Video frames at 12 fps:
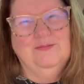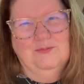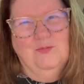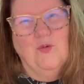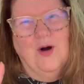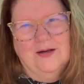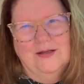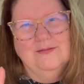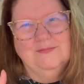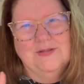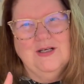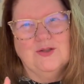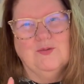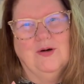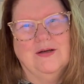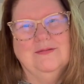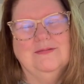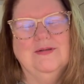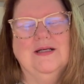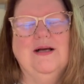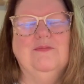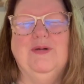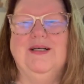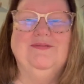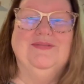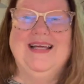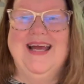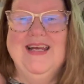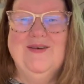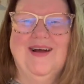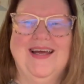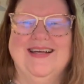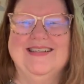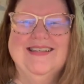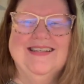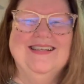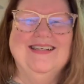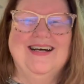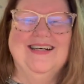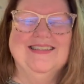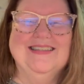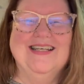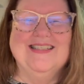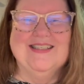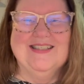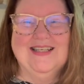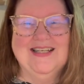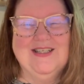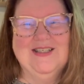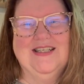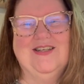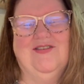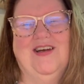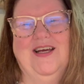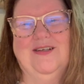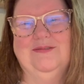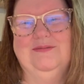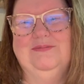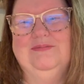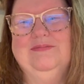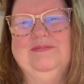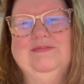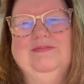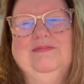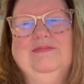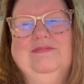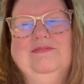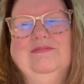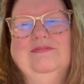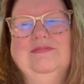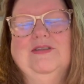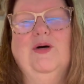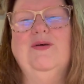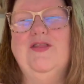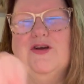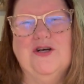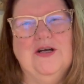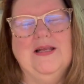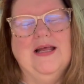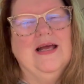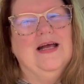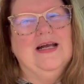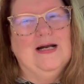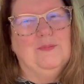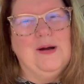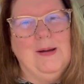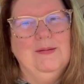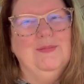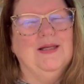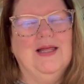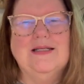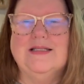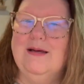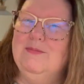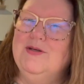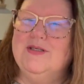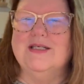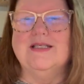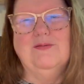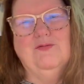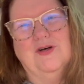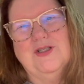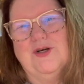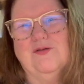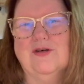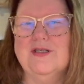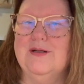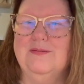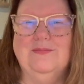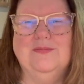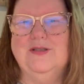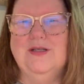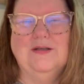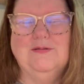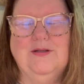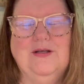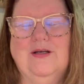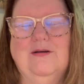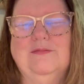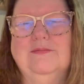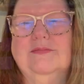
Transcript: One. There's one. But anyway, let's look at the video. Oh, and it'll probably be like some music, some voiceover, some, you know.